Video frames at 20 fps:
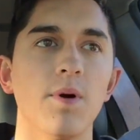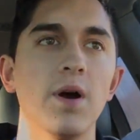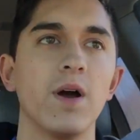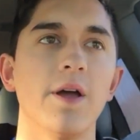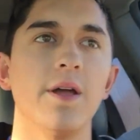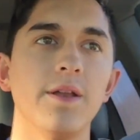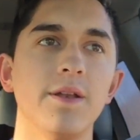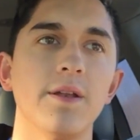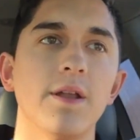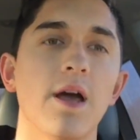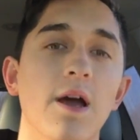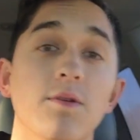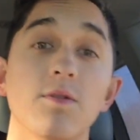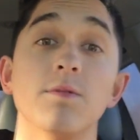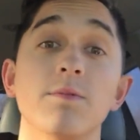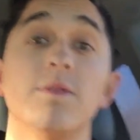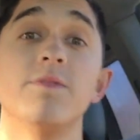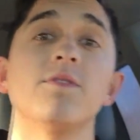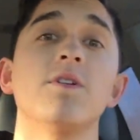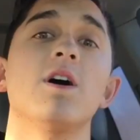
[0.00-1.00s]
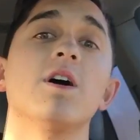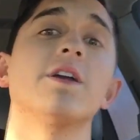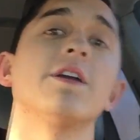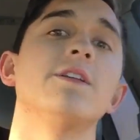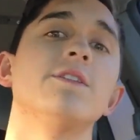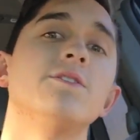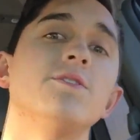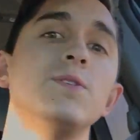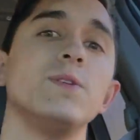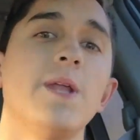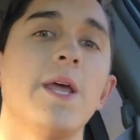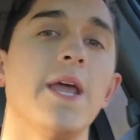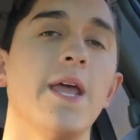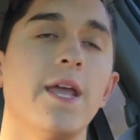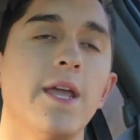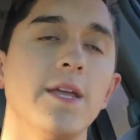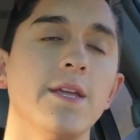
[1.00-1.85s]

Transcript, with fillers: but I will be vlogging today.